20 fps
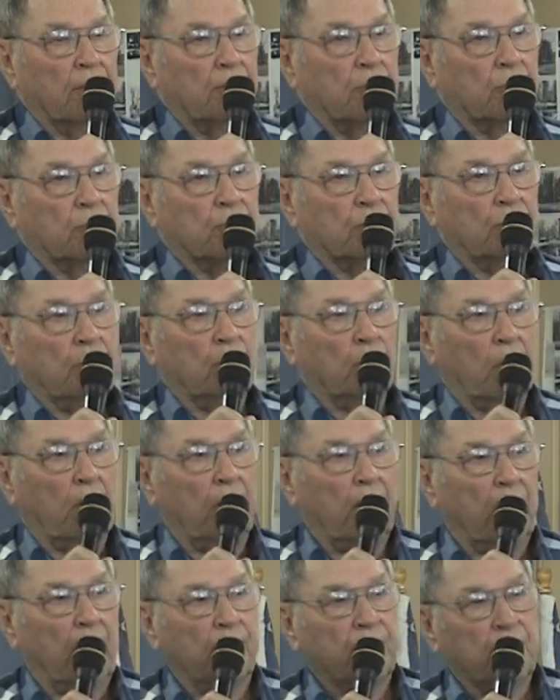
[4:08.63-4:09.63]
You see,
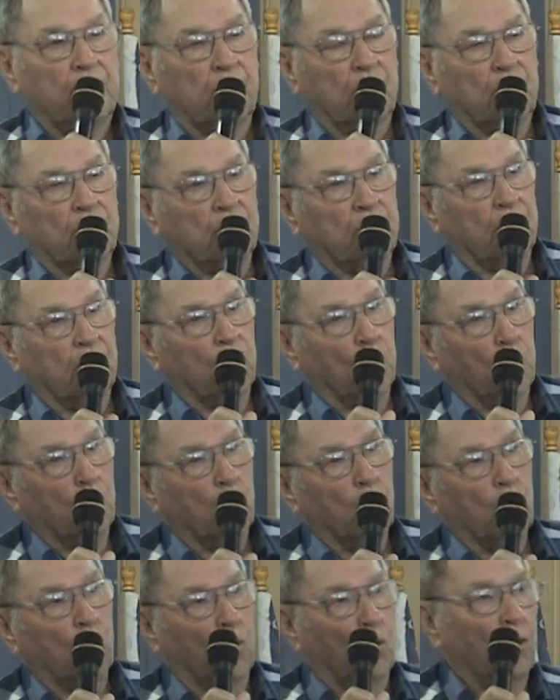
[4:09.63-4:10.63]
right after the Civil
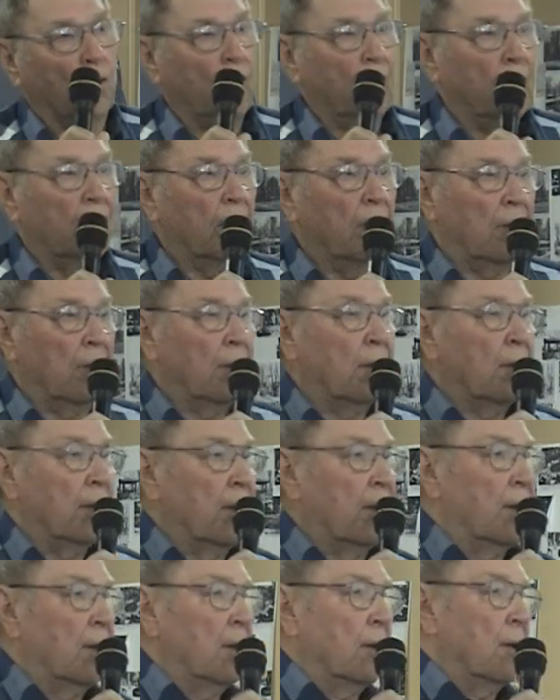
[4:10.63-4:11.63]
War,
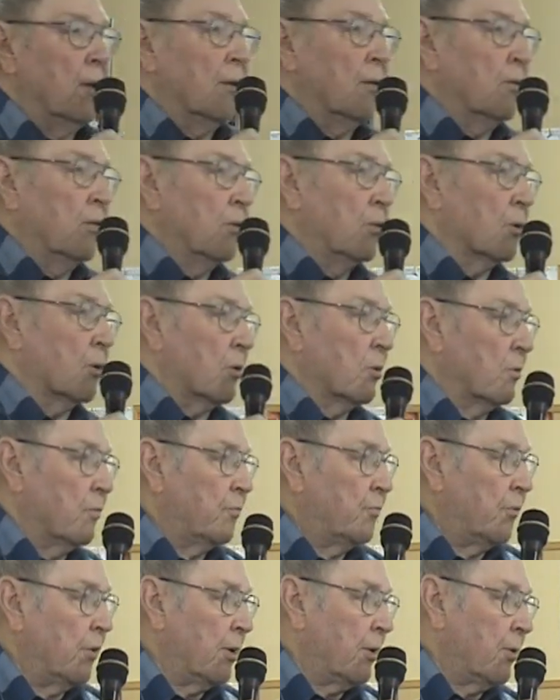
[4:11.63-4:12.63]
the
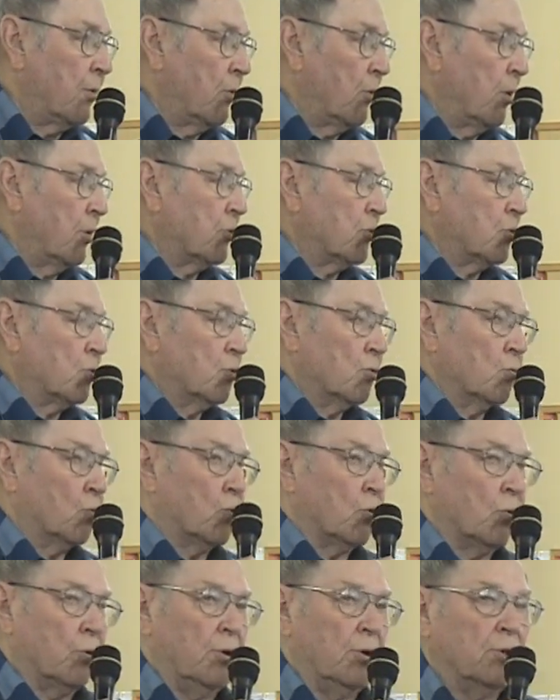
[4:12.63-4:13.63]
Confederates
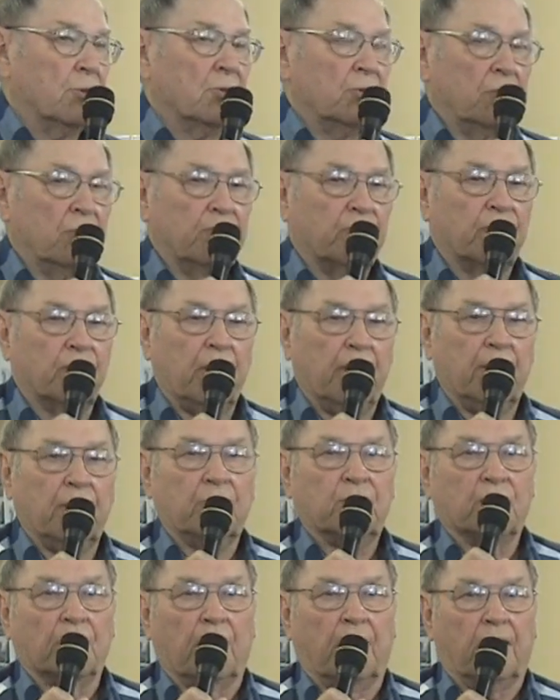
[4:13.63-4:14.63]
were
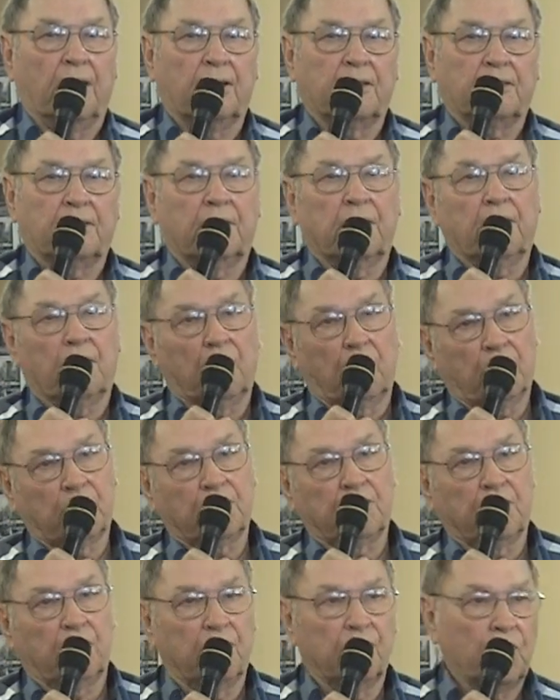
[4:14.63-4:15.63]
disenfranchised. They
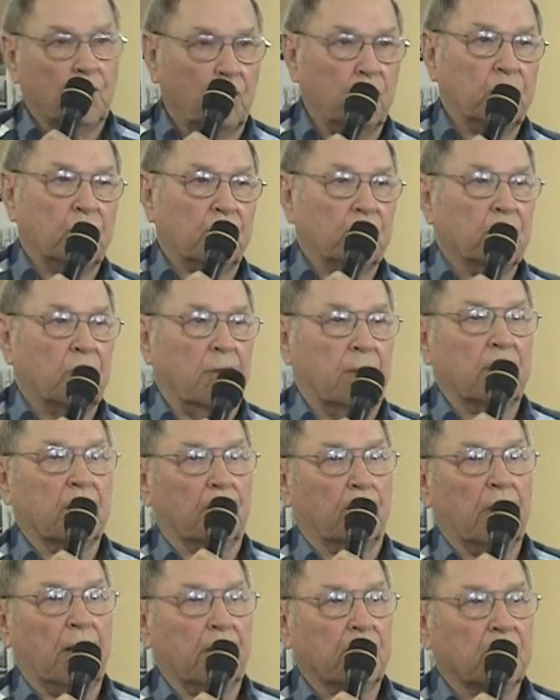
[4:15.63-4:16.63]
lost their vote just like
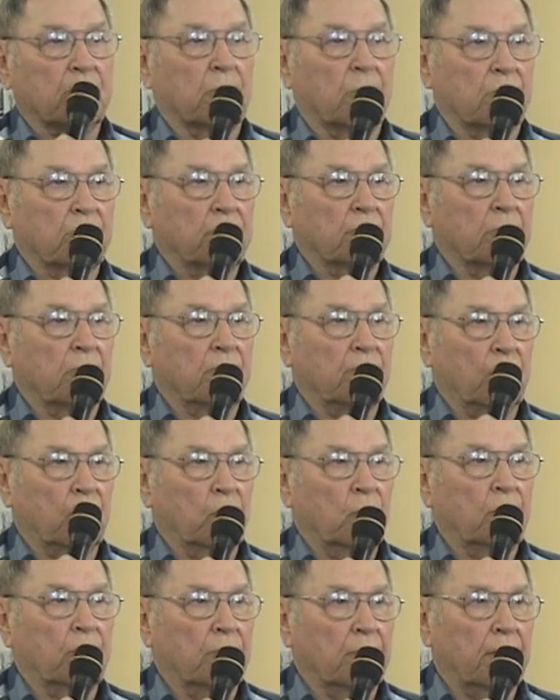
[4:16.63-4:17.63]
the blacks lost their
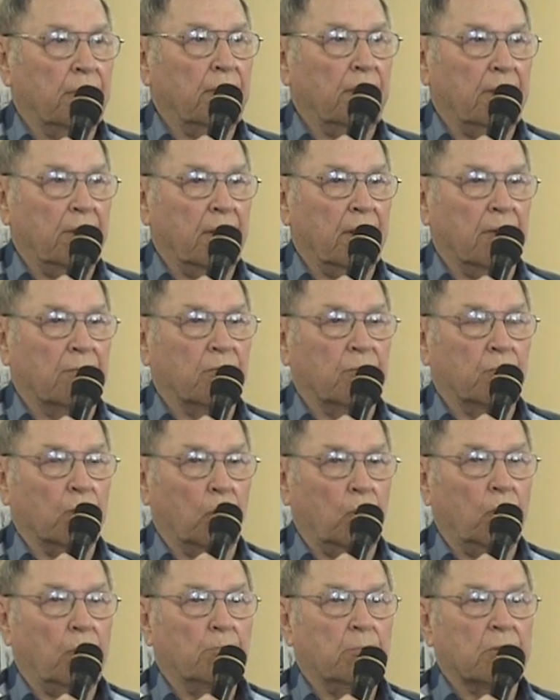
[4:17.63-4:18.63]
vote. They didn't have a
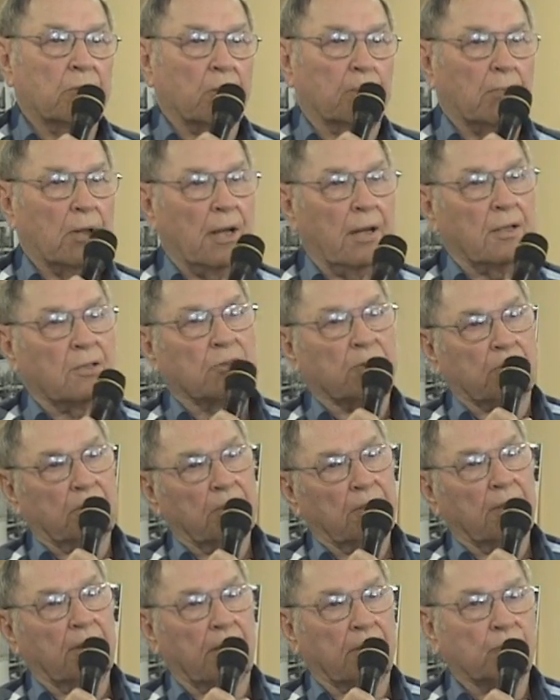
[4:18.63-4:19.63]
vote. But the blacks,
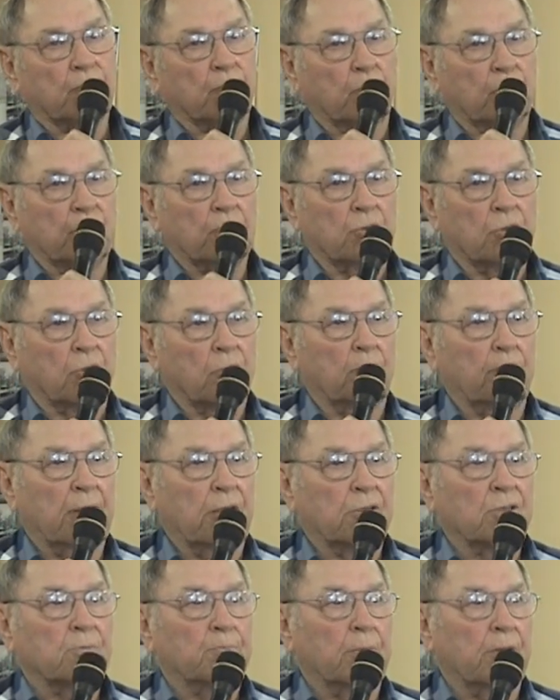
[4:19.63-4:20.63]
as a result of
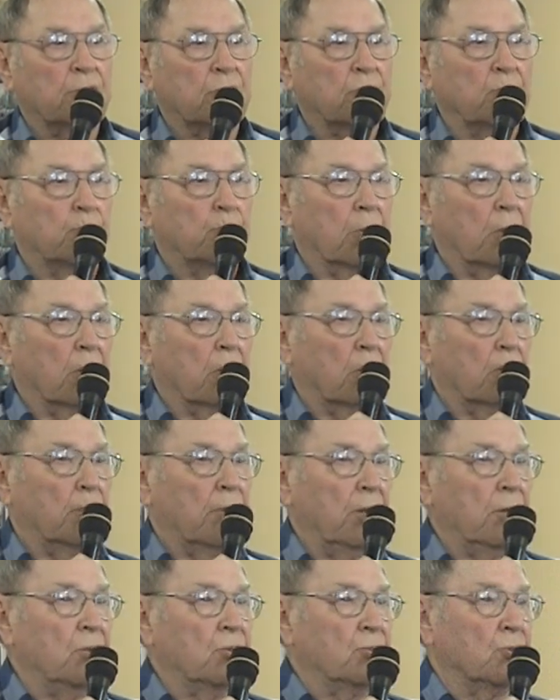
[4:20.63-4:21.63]
Emancipation
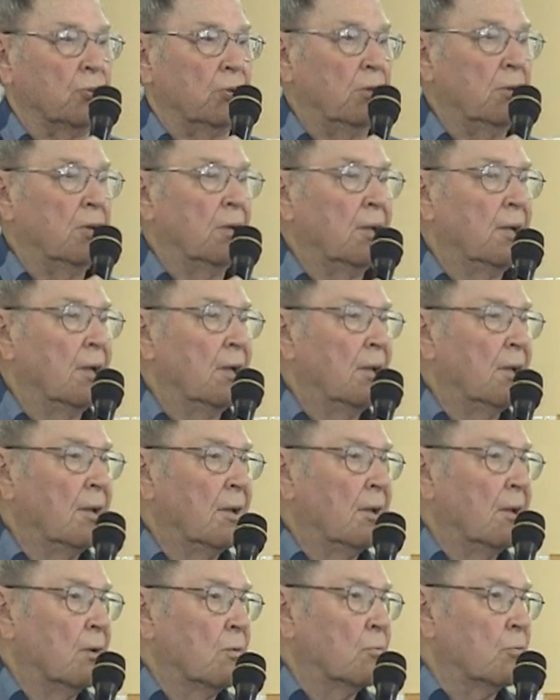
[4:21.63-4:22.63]
Proclamation,
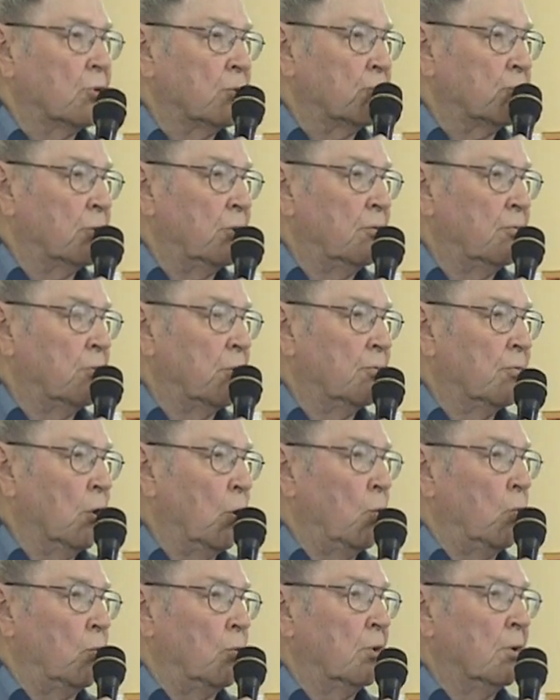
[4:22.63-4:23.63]
received the
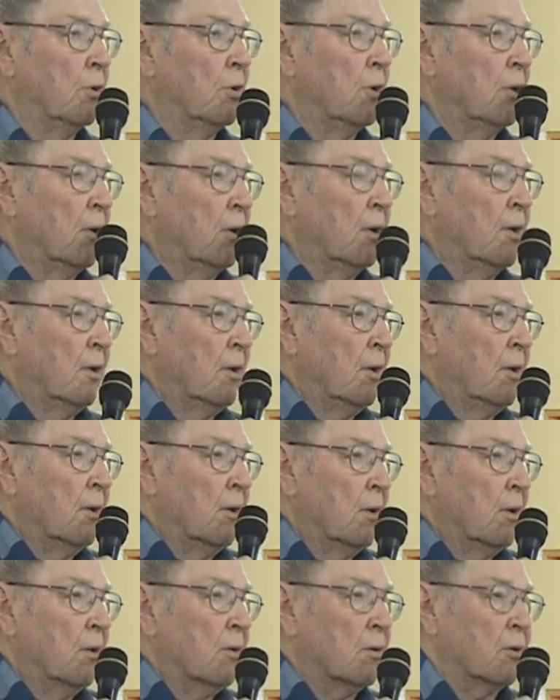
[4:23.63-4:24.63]
vote.
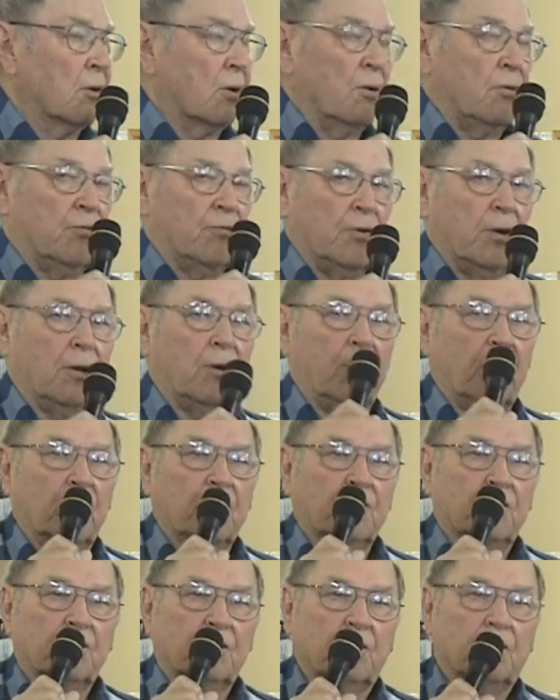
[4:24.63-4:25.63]
The
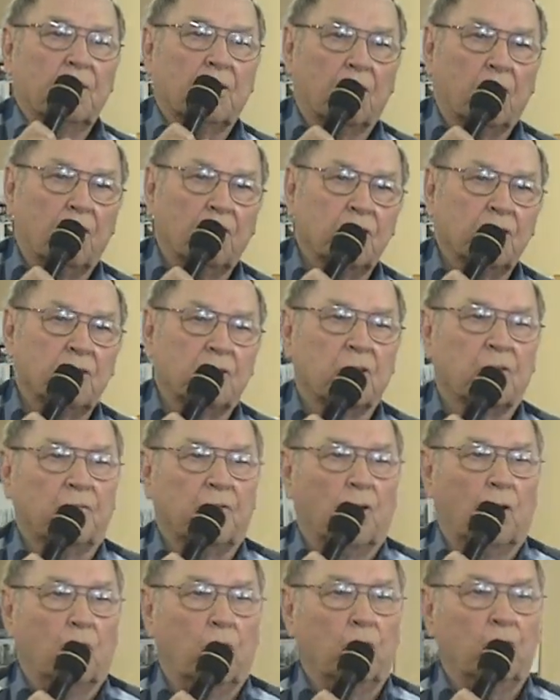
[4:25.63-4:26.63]
Confederates lost the
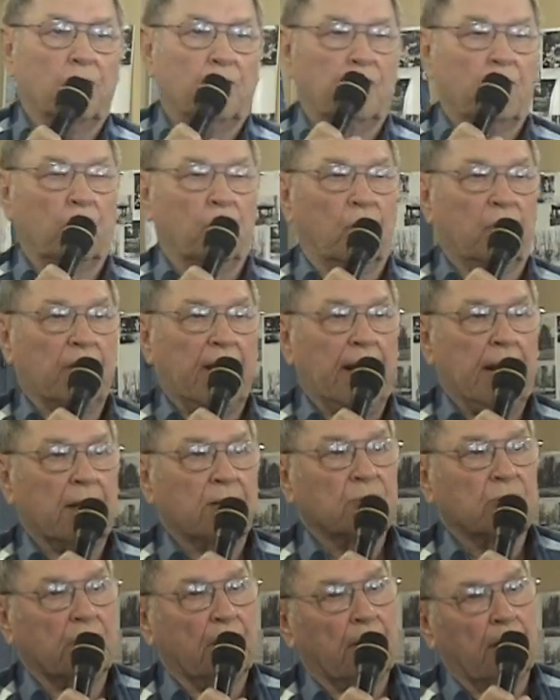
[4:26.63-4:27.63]
vote and they were
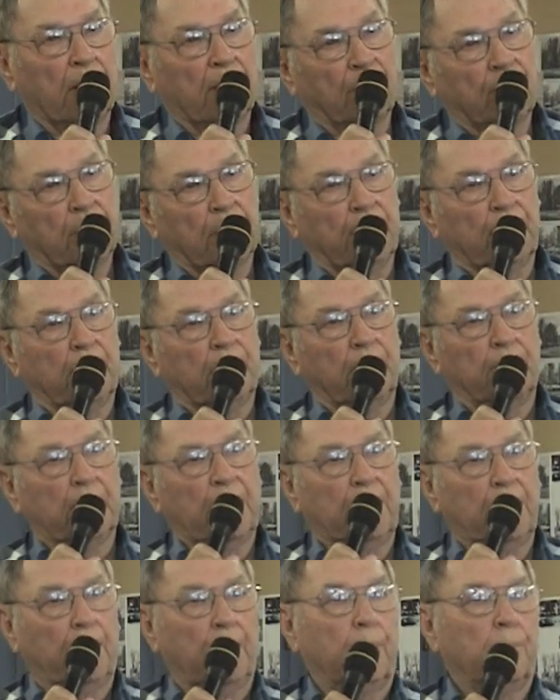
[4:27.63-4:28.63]
taxed heavily and
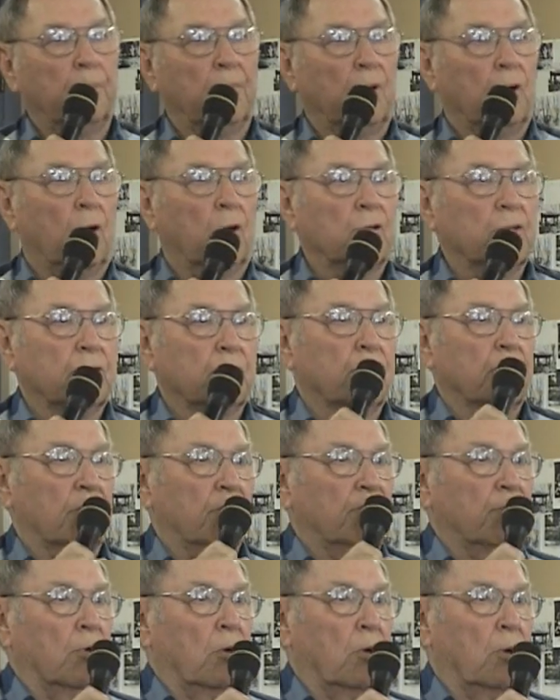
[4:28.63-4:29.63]
many of them lost
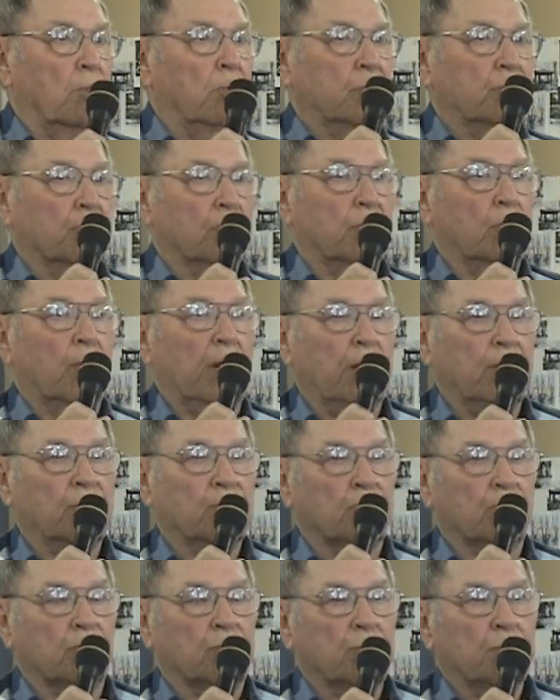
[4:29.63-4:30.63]
their farms and
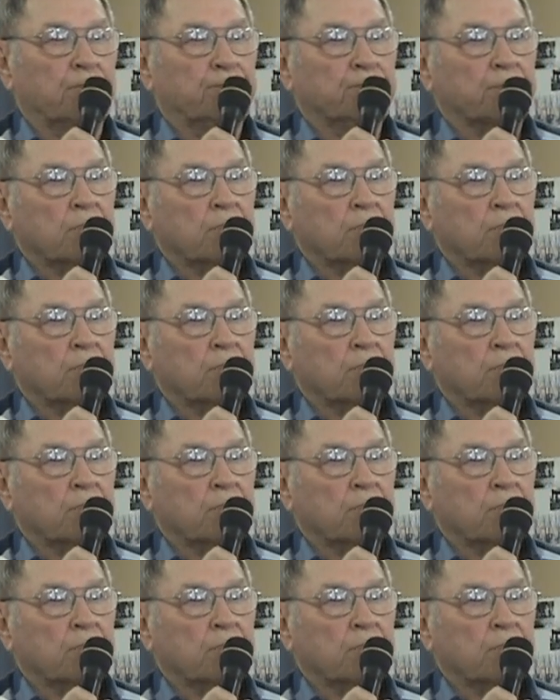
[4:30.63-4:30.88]
ranches.